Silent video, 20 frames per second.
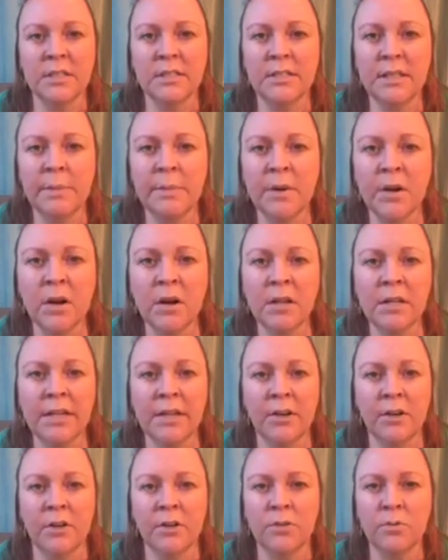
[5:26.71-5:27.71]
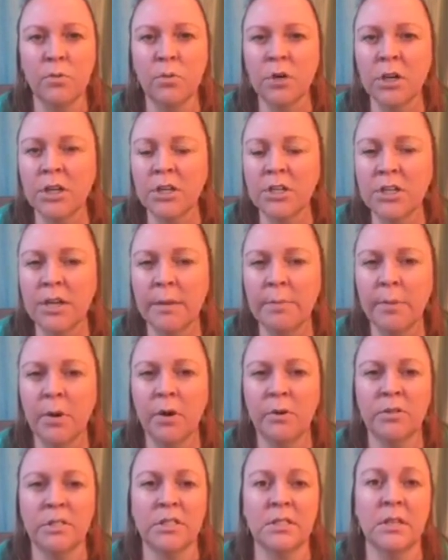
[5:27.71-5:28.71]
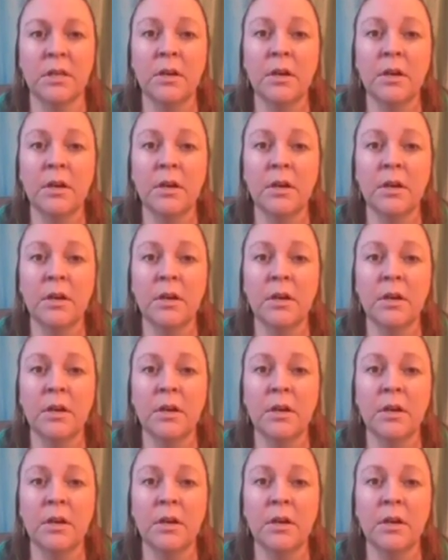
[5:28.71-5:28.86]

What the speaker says: seminar leaders, workshop hosts,